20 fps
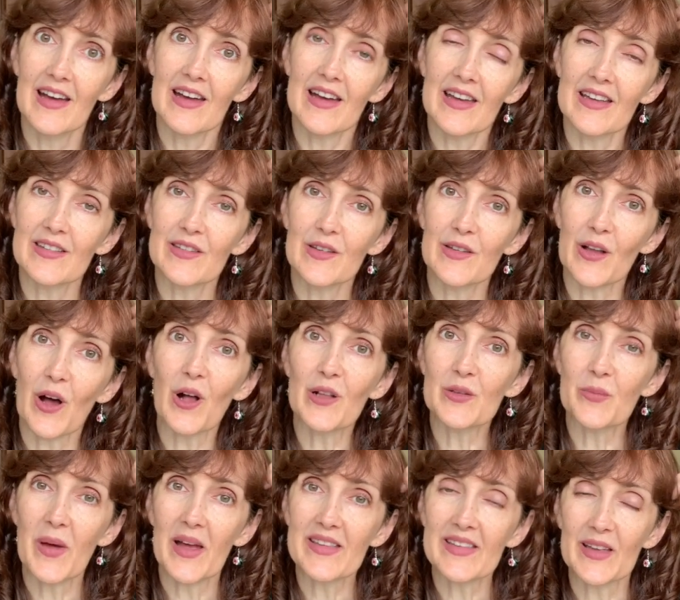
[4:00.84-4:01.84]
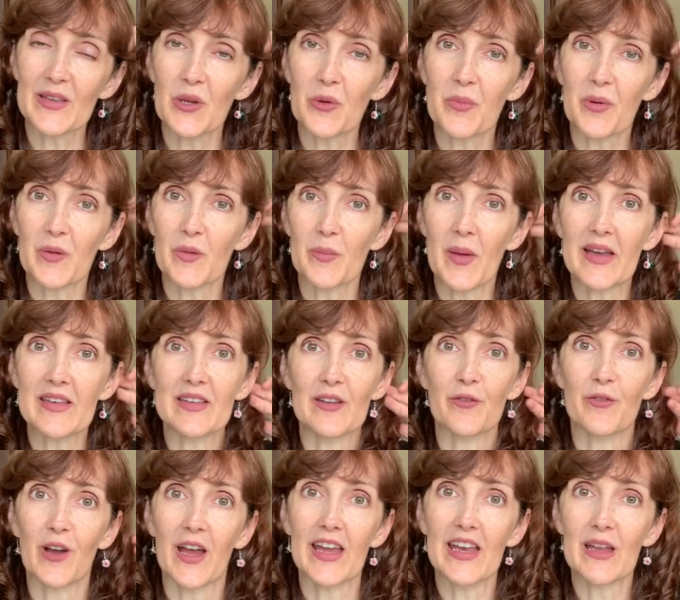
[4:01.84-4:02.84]
it just all depends on your
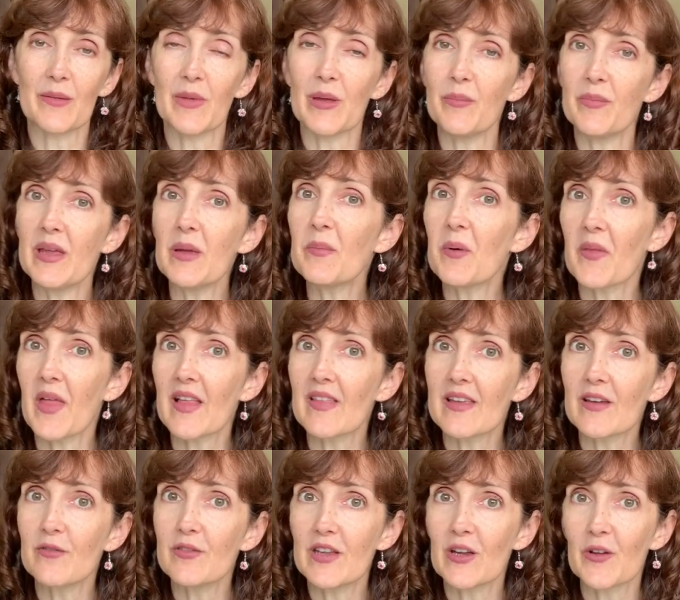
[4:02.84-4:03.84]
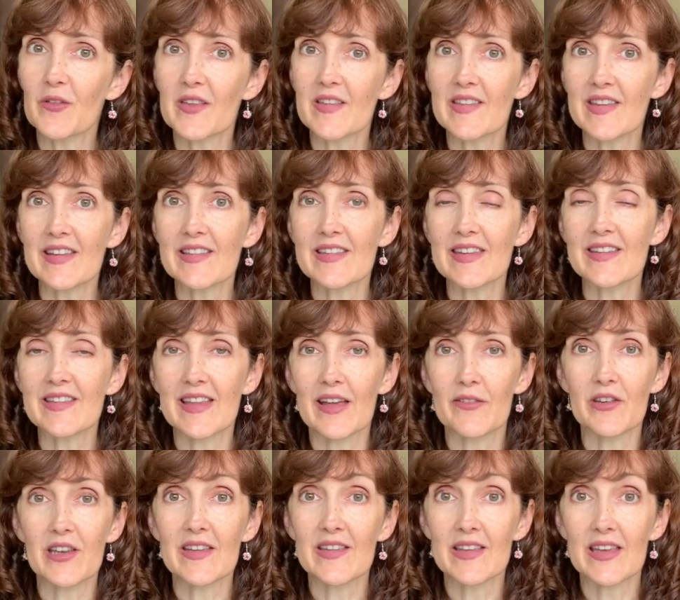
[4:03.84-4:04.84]
perspective, right? I mean, people that lived here in the 60s,
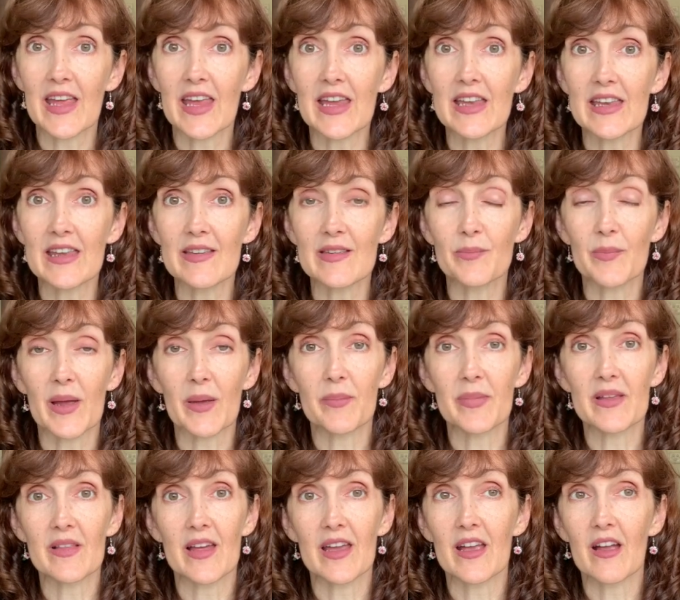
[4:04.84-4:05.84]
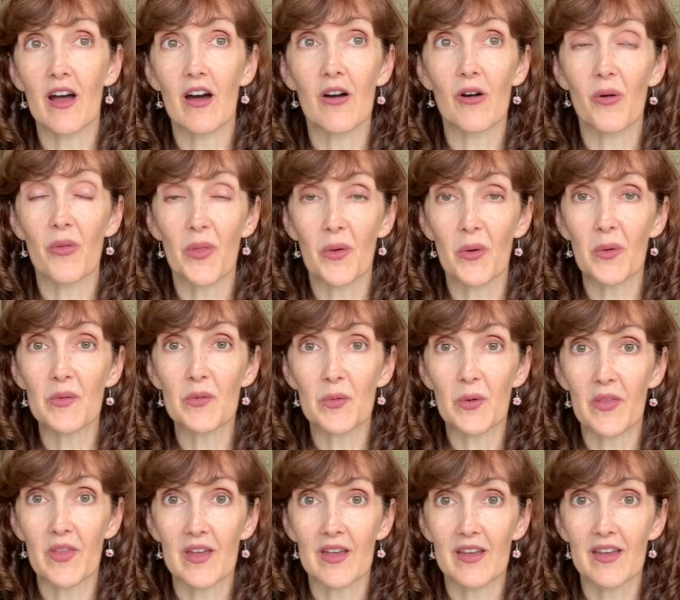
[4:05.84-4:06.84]
70s, and 80s might be like, oh, those were
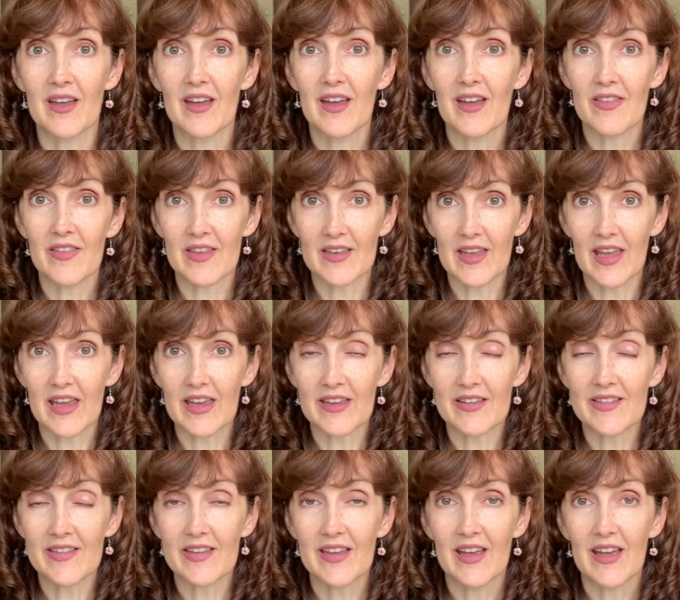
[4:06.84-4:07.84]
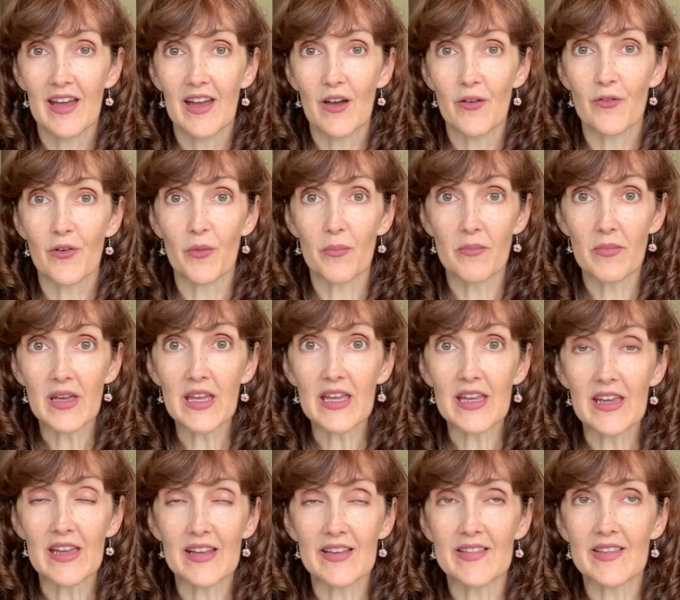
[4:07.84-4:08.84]
the days. For
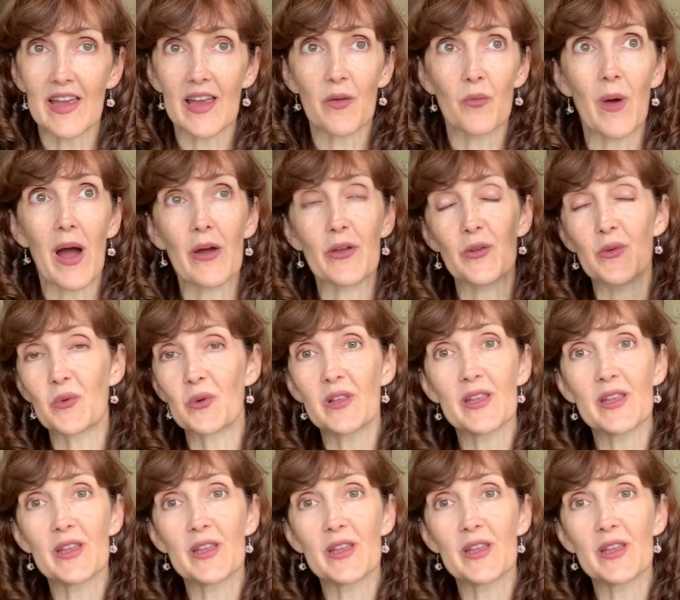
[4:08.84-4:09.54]
me, it's like, wow, you